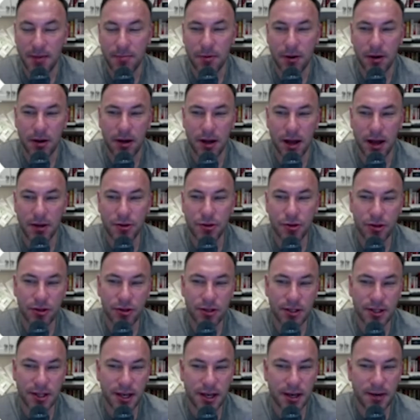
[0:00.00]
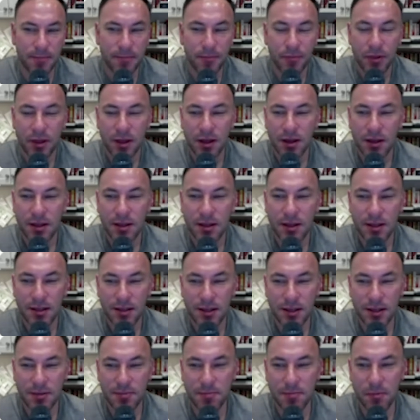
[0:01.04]
But as you'll see, this
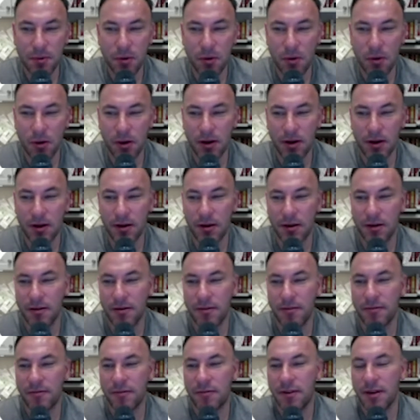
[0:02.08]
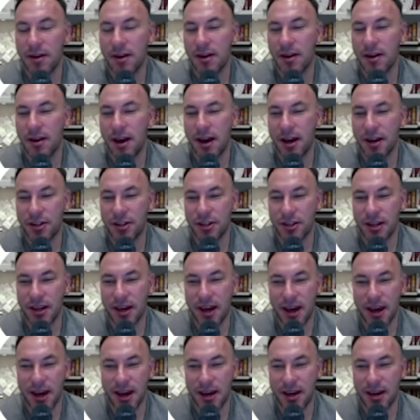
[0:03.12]
is more of actually
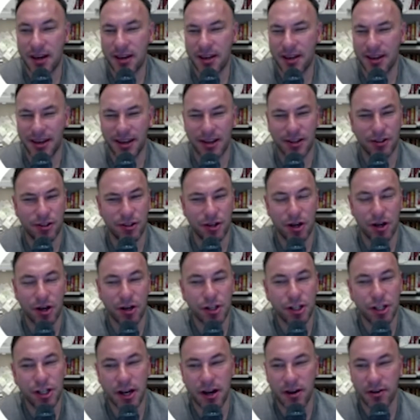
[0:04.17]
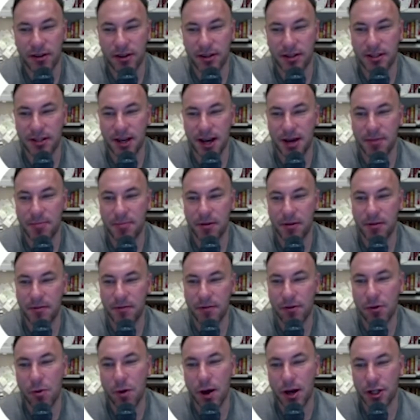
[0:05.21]
a tertiary type
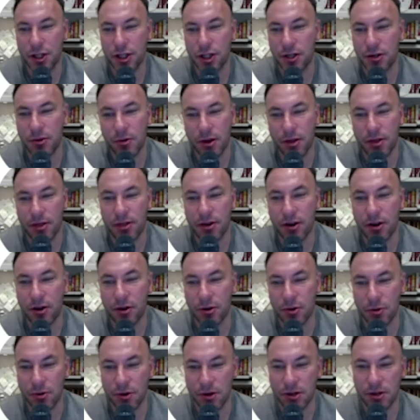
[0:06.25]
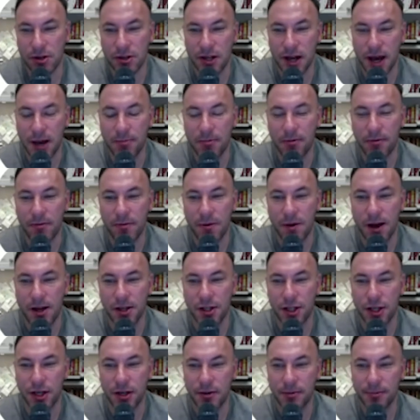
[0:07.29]
of question or a third order type of
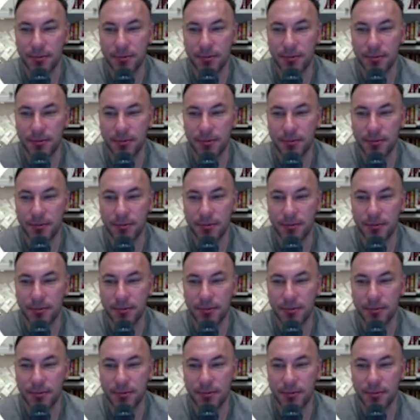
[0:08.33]
question.